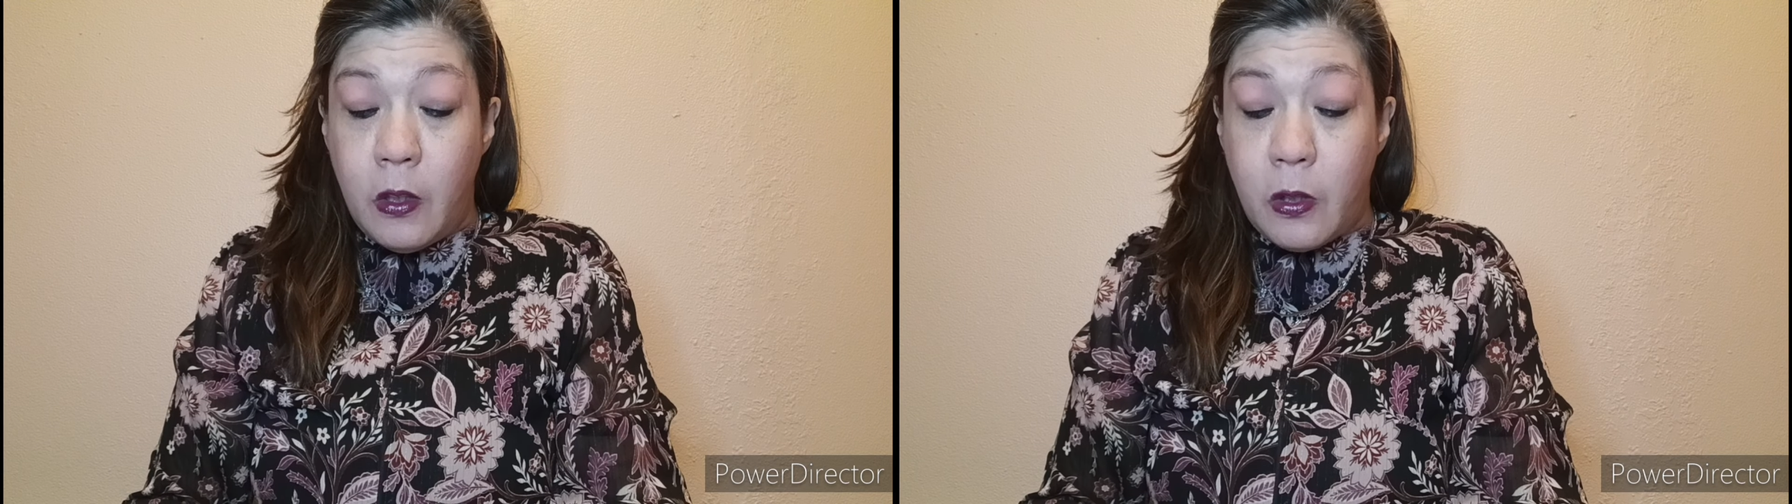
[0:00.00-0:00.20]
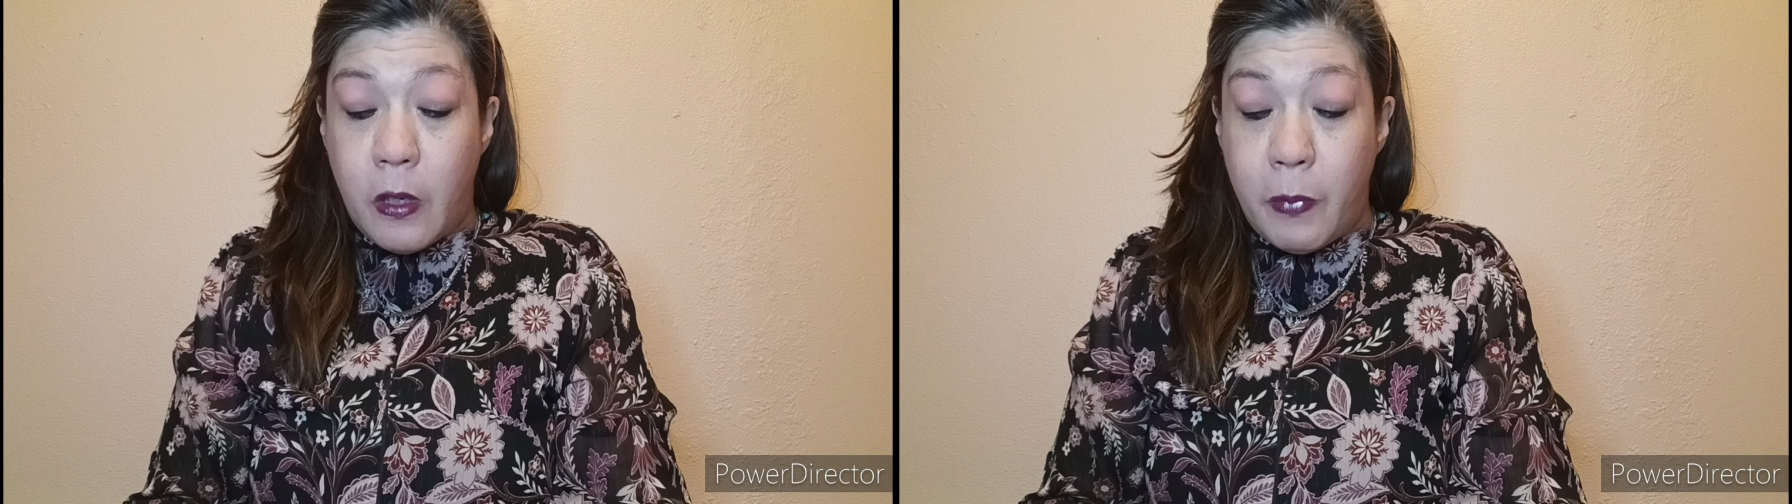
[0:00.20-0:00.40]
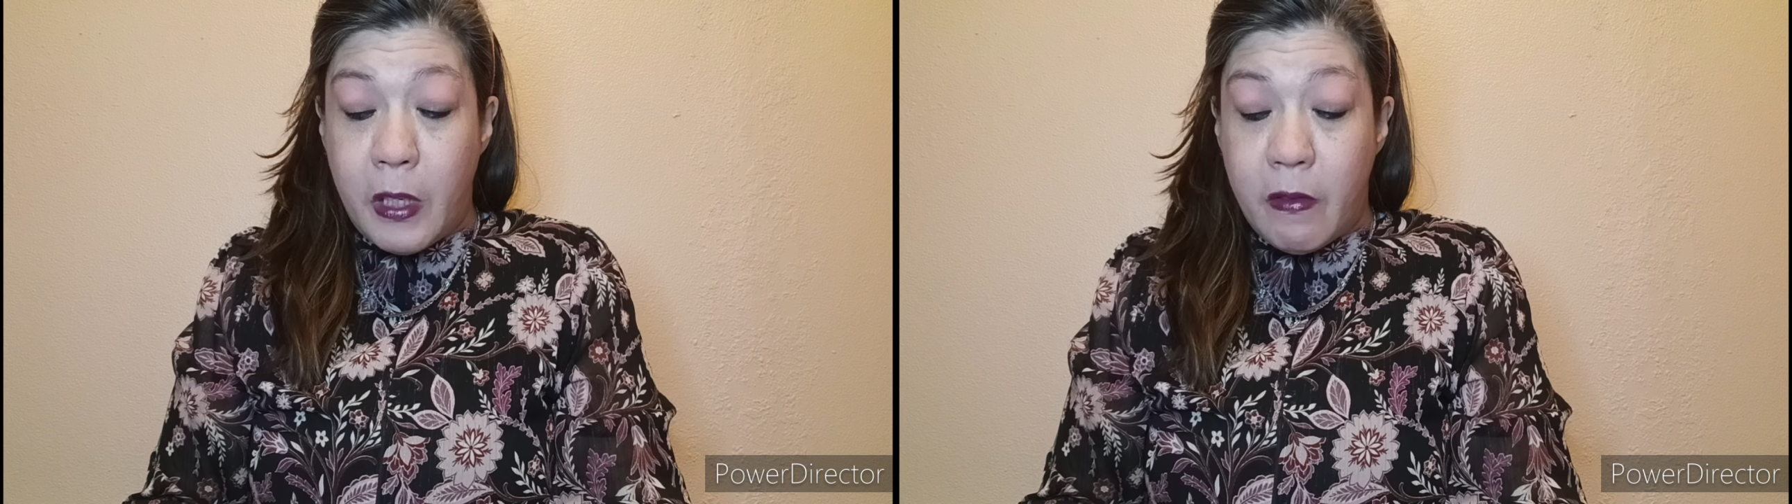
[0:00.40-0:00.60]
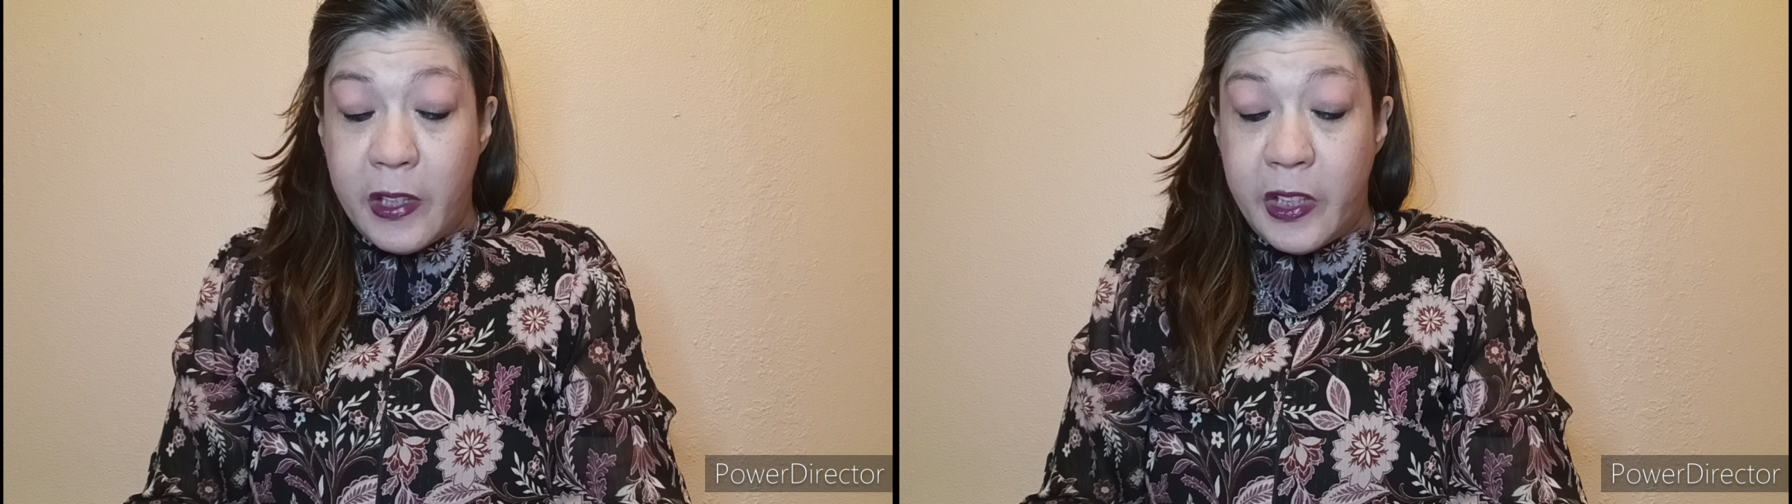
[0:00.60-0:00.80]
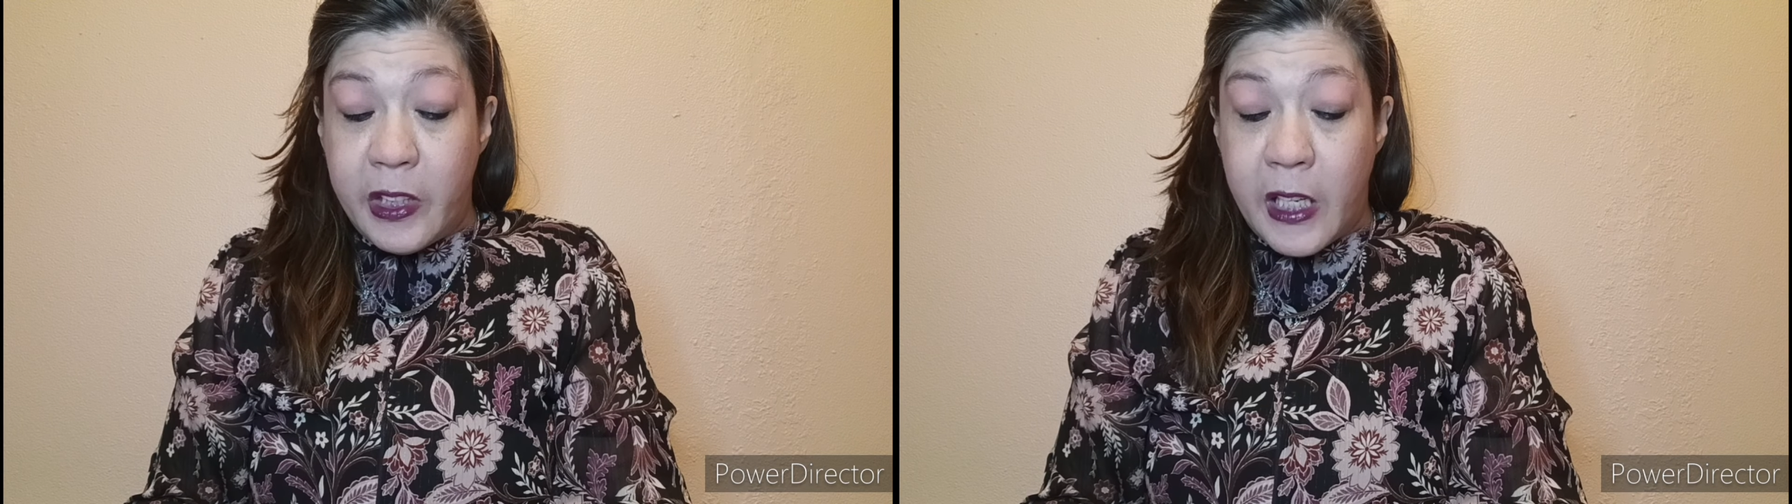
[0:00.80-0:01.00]
Trump
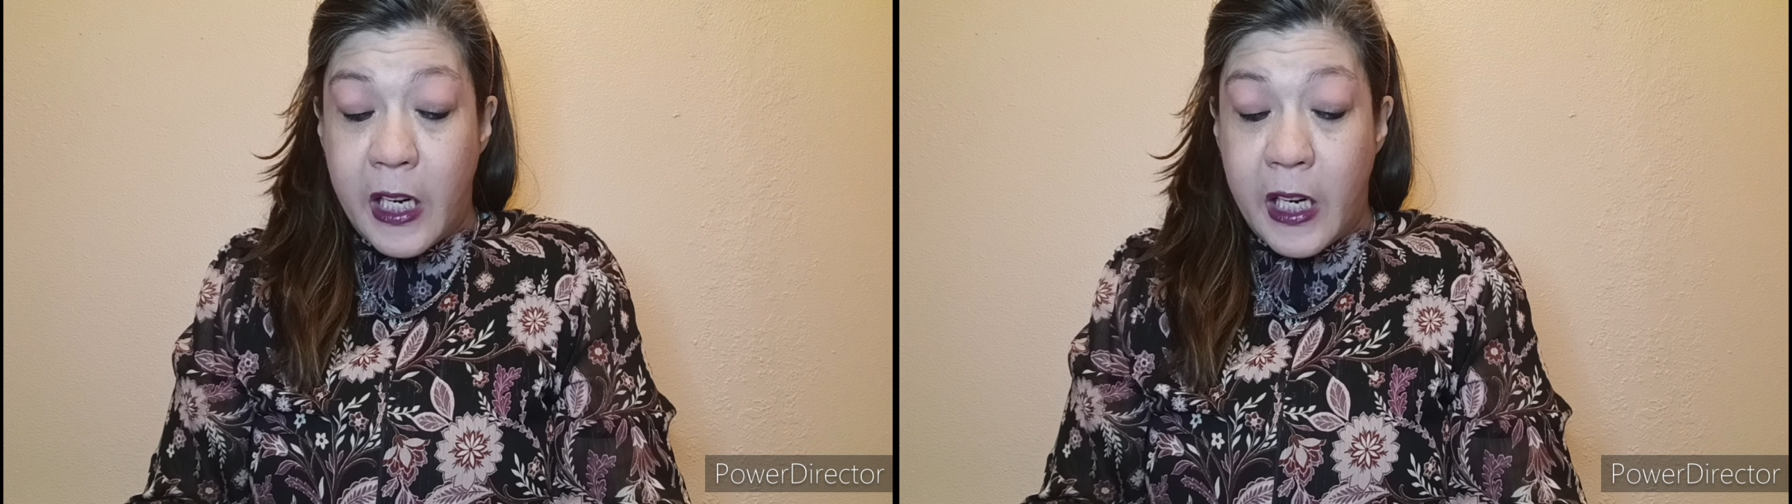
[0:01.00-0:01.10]
erases